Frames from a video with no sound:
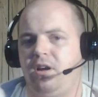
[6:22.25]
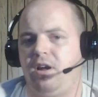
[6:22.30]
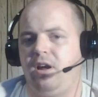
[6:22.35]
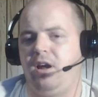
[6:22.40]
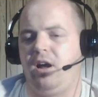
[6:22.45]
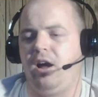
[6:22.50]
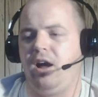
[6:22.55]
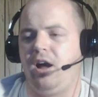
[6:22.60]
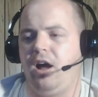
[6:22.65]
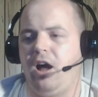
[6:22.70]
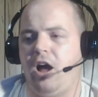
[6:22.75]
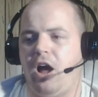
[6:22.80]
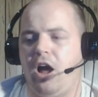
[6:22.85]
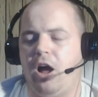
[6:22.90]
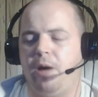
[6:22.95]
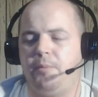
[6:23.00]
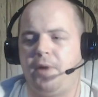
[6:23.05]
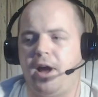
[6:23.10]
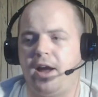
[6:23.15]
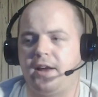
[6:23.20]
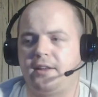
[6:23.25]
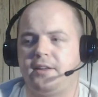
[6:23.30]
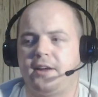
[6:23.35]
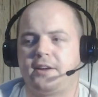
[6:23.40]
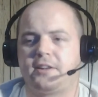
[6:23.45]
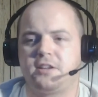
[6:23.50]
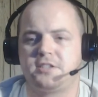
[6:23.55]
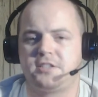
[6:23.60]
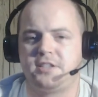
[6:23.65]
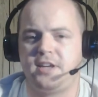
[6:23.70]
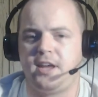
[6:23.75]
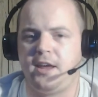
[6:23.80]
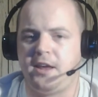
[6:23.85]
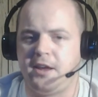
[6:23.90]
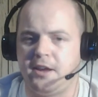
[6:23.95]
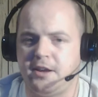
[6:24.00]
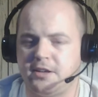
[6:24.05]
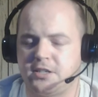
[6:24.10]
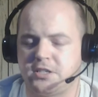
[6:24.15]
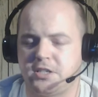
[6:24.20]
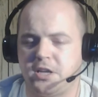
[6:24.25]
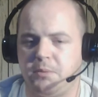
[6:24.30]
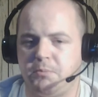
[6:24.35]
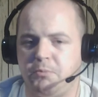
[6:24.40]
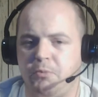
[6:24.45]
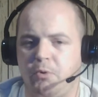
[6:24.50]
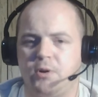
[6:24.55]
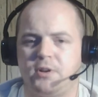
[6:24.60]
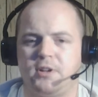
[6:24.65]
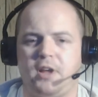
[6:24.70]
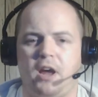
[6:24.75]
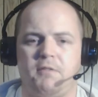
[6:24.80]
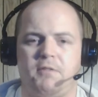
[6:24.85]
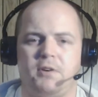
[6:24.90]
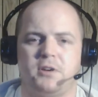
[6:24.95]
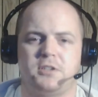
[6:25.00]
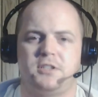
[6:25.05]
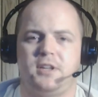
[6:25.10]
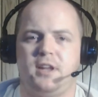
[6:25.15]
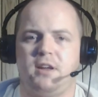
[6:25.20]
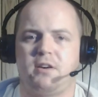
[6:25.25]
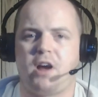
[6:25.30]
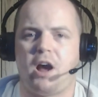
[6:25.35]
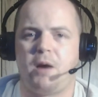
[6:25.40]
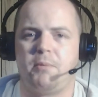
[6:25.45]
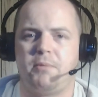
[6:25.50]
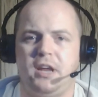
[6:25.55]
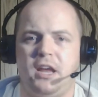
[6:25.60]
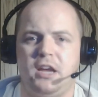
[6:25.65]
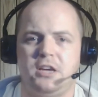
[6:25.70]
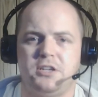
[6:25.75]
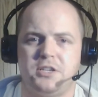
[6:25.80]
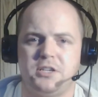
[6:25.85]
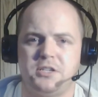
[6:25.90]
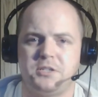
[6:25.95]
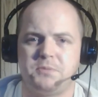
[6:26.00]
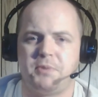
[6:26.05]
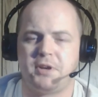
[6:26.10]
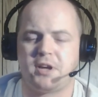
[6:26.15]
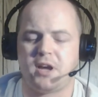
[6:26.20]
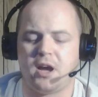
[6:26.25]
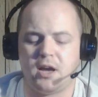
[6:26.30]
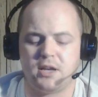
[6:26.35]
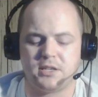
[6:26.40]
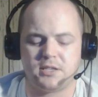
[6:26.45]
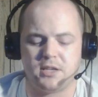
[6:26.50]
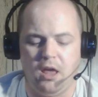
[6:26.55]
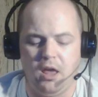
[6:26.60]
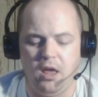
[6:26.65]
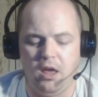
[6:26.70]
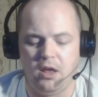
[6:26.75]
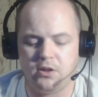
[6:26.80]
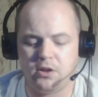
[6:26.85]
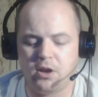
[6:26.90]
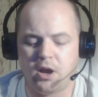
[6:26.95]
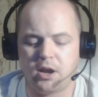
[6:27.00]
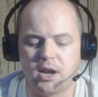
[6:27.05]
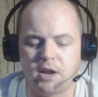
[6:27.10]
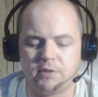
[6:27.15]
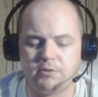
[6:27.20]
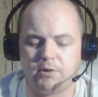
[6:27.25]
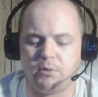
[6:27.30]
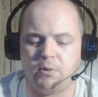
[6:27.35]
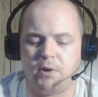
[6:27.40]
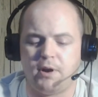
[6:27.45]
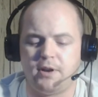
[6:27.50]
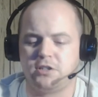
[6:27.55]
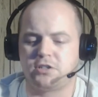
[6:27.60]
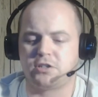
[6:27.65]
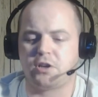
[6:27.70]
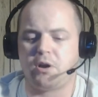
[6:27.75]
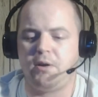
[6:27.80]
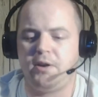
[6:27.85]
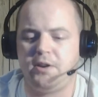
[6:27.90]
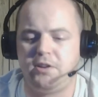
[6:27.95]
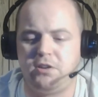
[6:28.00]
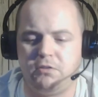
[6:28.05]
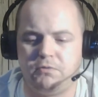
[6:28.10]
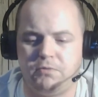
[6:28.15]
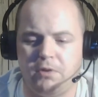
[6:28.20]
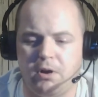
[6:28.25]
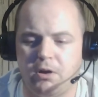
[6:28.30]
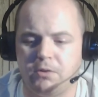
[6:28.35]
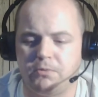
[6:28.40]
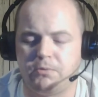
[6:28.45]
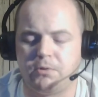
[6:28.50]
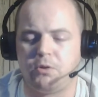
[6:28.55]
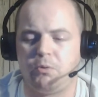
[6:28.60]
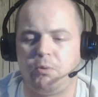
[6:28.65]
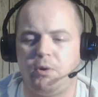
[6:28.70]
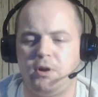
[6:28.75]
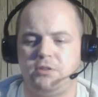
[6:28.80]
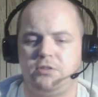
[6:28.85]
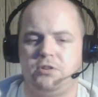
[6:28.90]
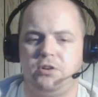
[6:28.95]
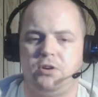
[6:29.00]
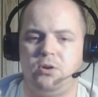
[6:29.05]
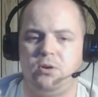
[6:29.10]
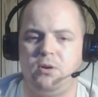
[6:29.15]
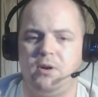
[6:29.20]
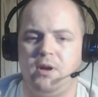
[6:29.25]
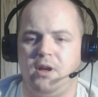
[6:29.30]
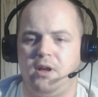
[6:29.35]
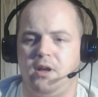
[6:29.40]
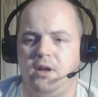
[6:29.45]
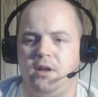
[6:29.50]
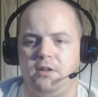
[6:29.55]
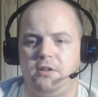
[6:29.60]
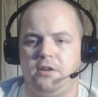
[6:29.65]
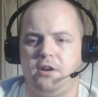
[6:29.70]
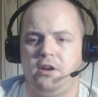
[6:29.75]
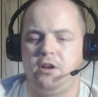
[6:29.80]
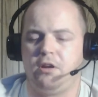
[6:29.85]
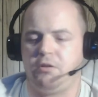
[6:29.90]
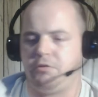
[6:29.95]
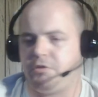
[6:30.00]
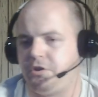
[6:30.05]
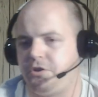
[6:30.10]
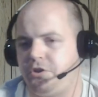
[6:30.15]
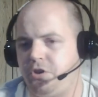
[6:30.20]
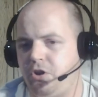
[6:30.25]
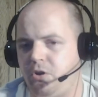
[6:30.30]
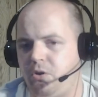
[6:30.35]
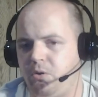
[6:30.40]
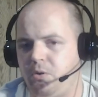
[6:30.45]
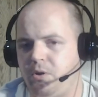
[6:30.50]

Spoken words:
I'd like to see some more diversity of combinations, because not everyone is going to fall for the 1-2, you know, the 2,